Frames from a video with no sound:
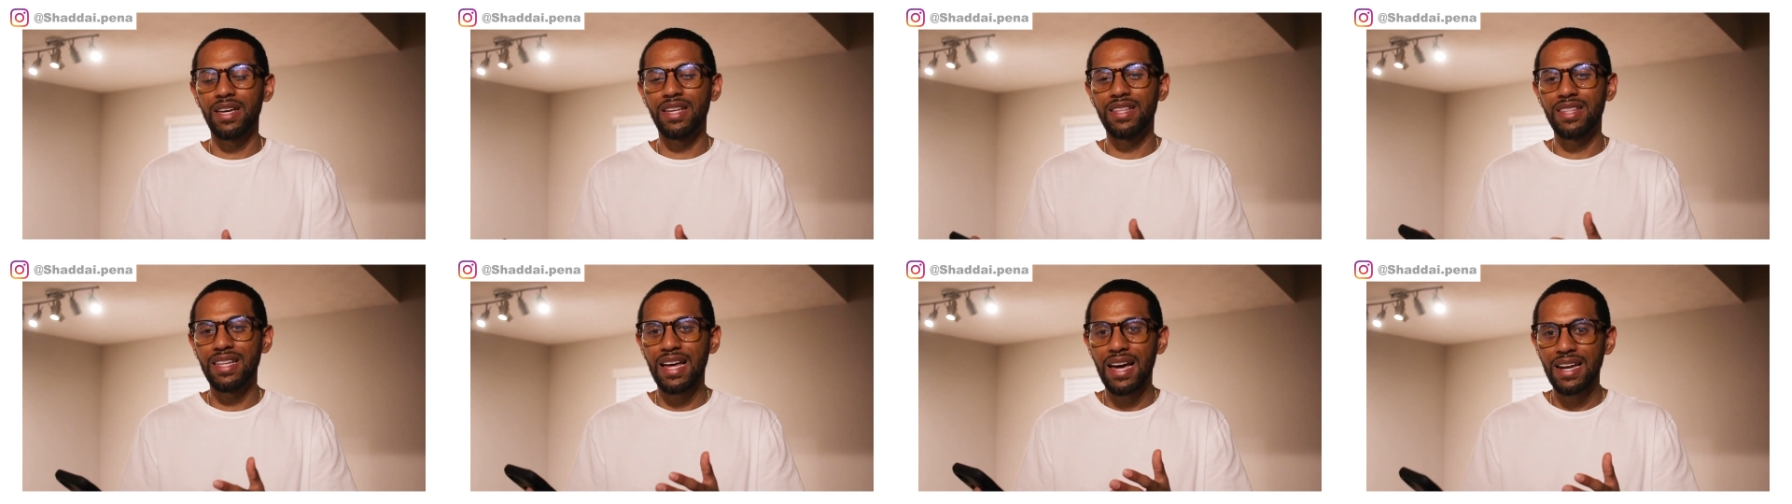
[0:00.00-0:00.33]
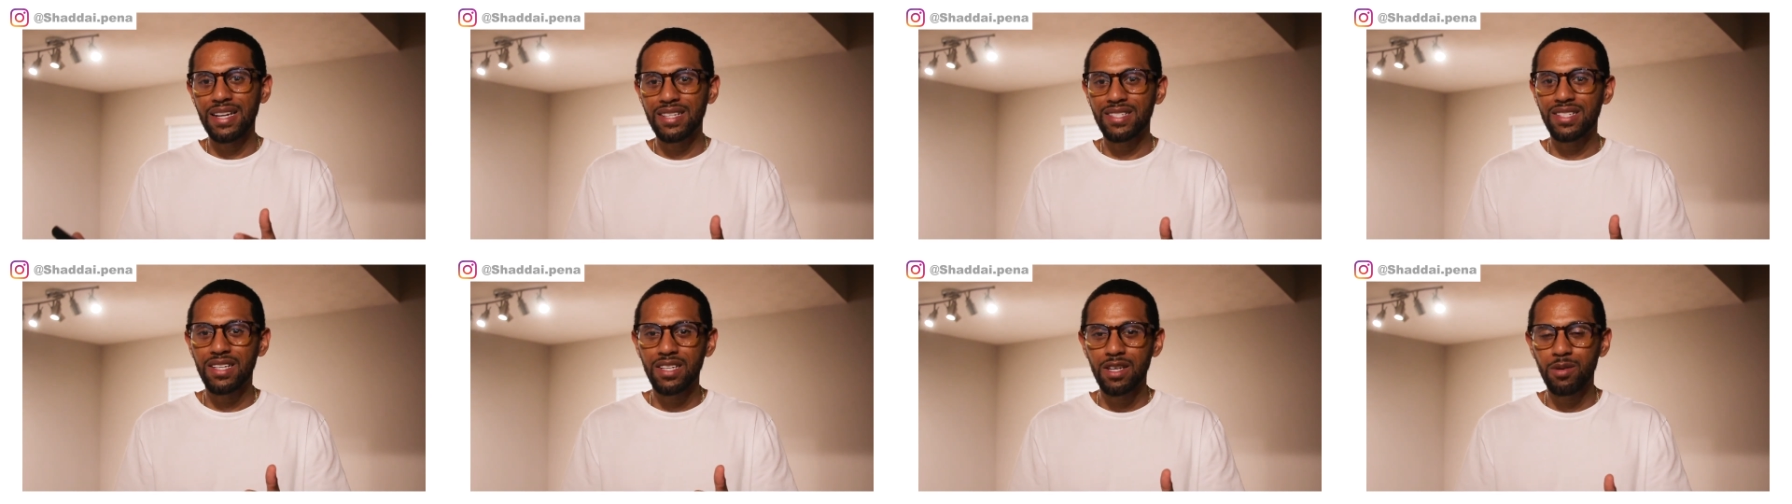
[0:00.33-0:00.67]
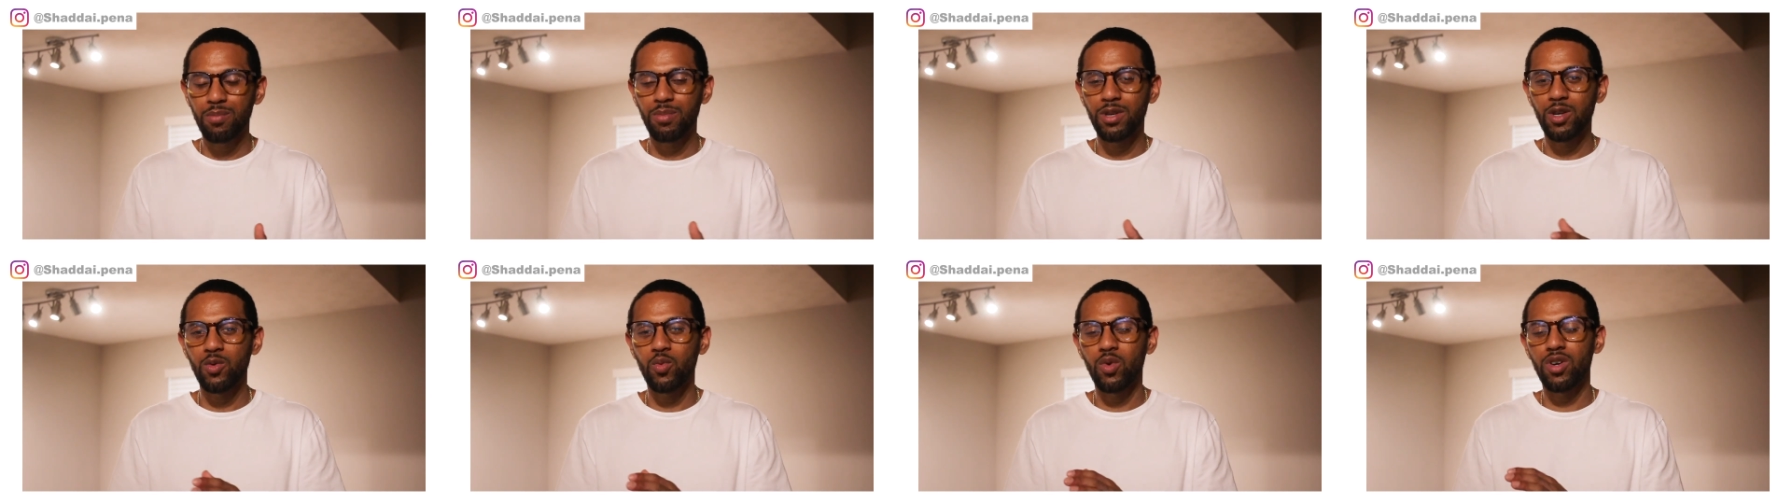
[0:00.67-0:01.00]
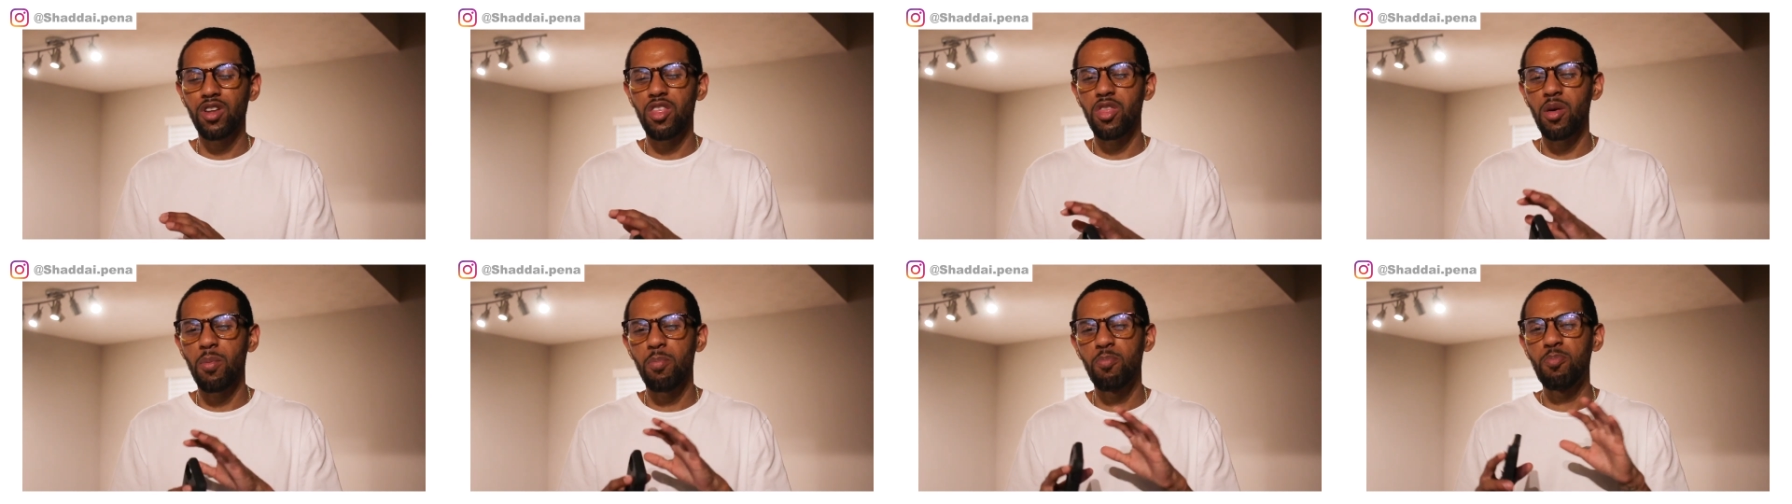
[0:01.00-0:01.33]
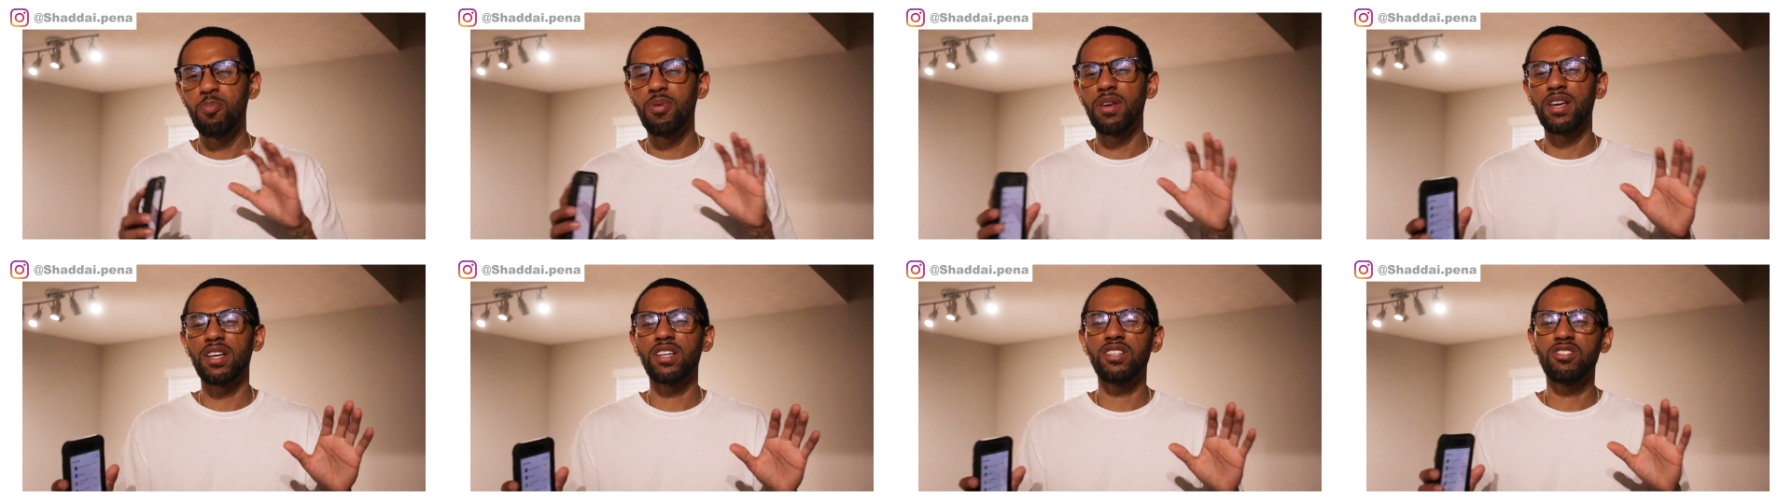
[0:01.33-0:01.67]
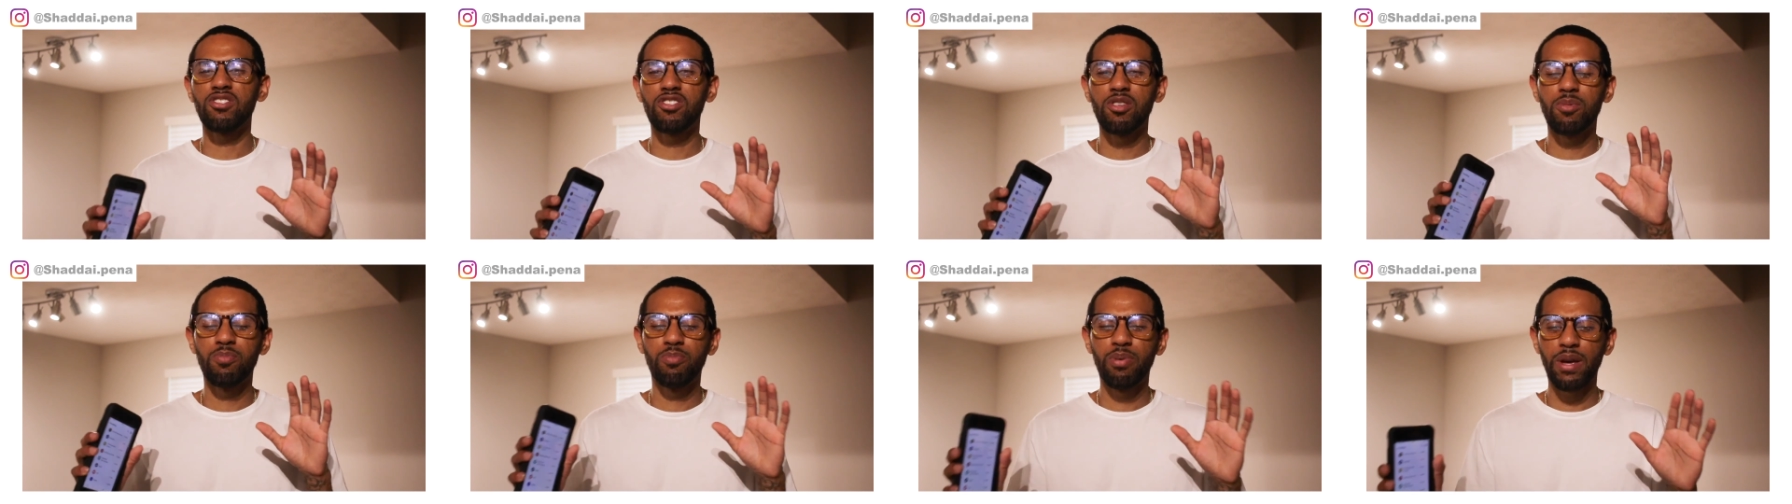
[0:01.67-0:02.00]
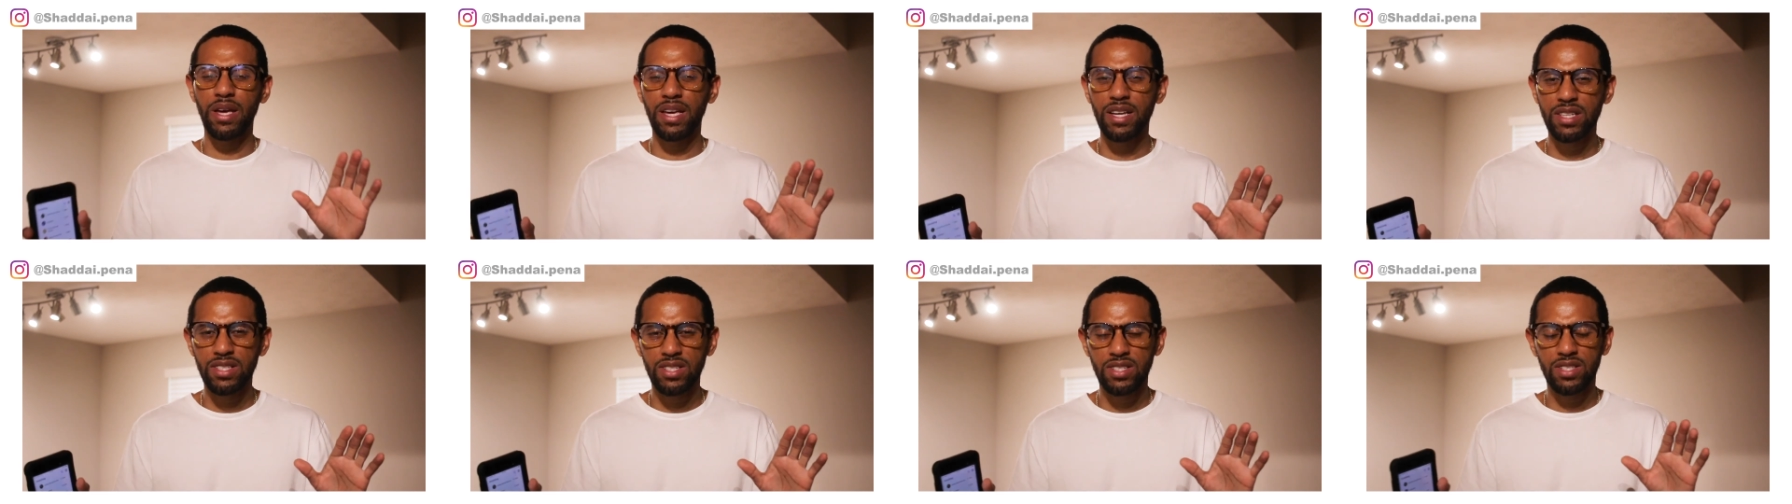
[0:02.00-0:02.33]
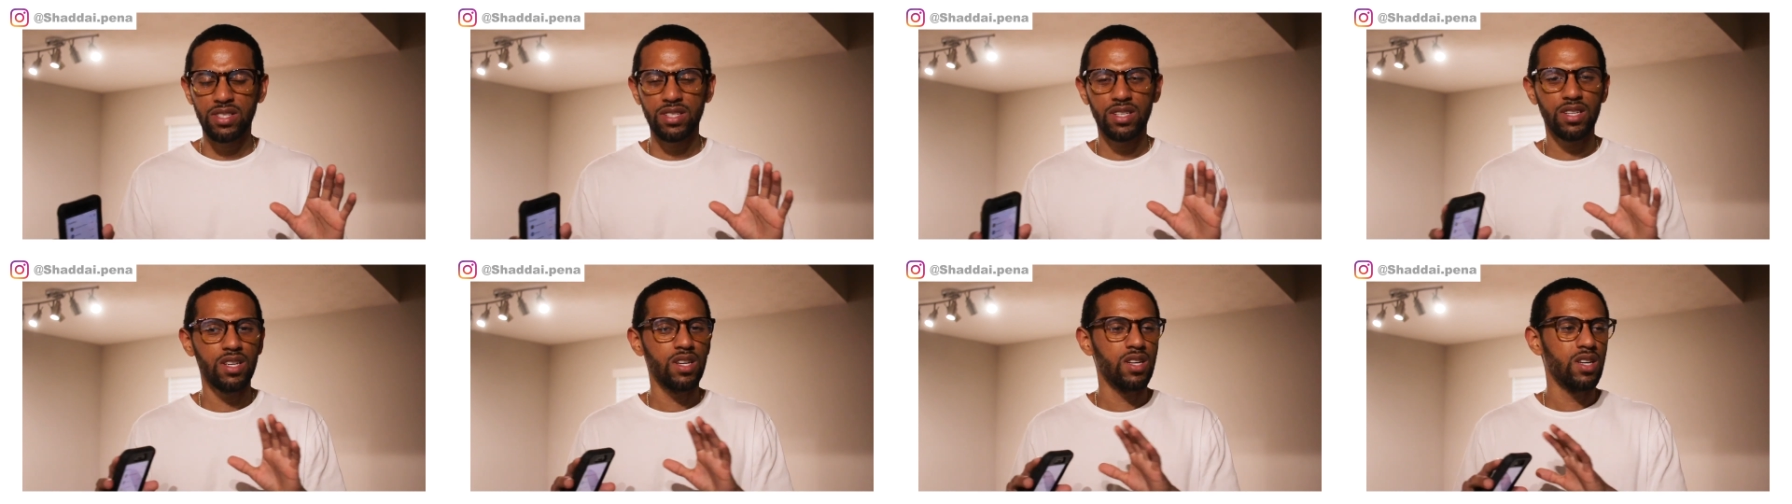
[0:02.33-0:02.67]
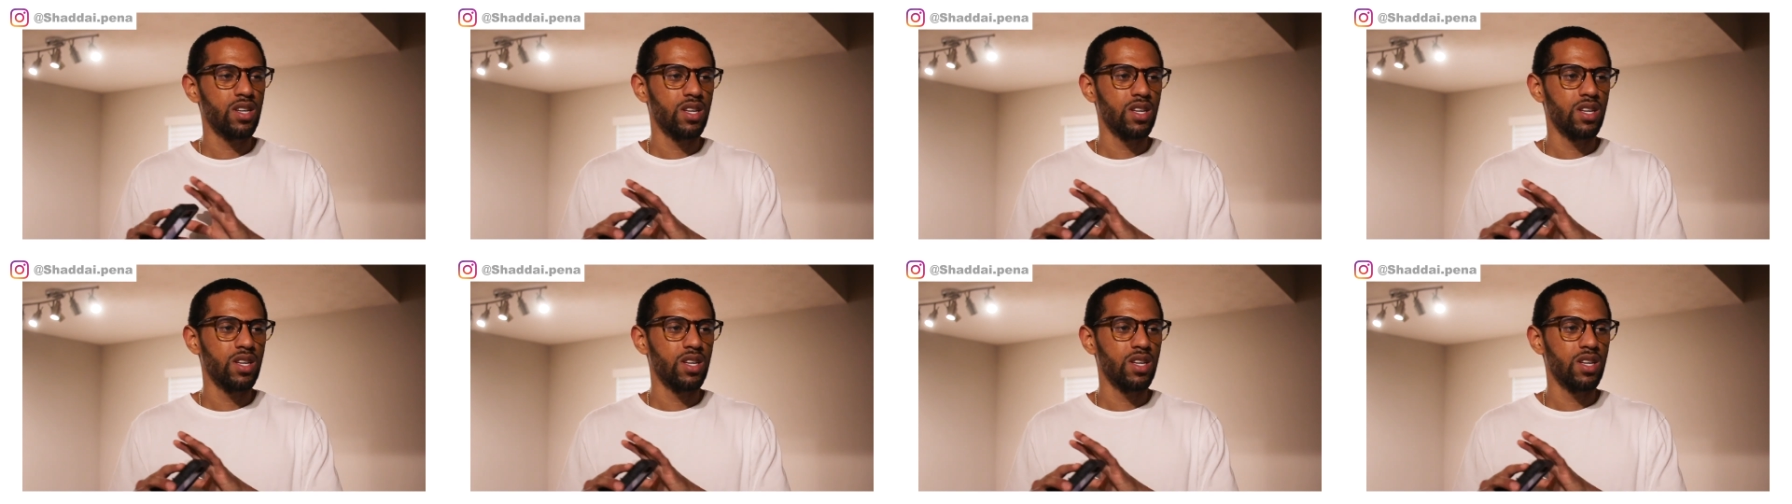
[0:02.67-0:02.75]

and that is going to be one of the biggest debates